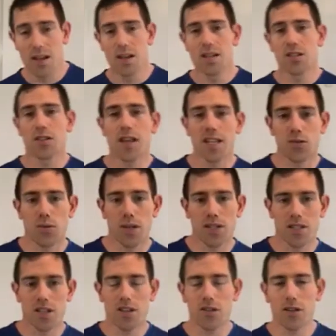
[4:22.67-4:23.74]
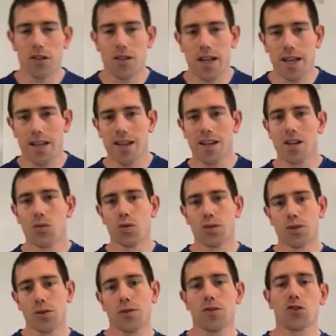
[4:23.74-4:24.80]
So that's what it's going to look like. We'll
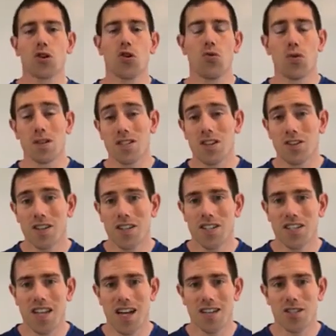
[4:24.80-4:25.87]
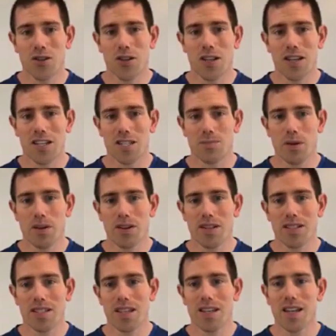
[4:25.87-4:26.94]
do the drill once on each side so you can
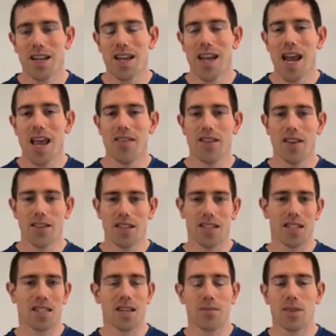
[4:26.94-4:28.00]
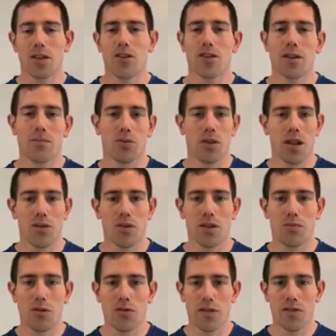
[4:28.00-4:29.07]
experience it, and then this is something you can play with
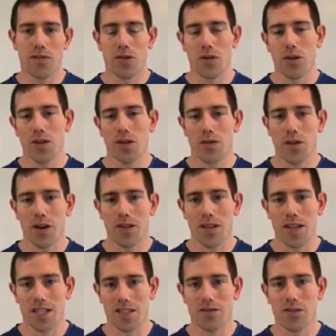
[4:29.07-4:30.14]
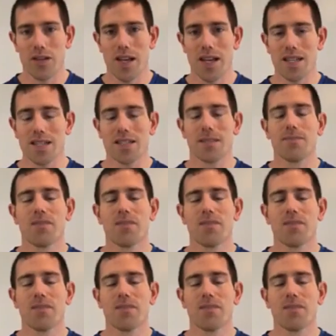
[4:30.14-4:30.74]
moving forward throughout the next few days.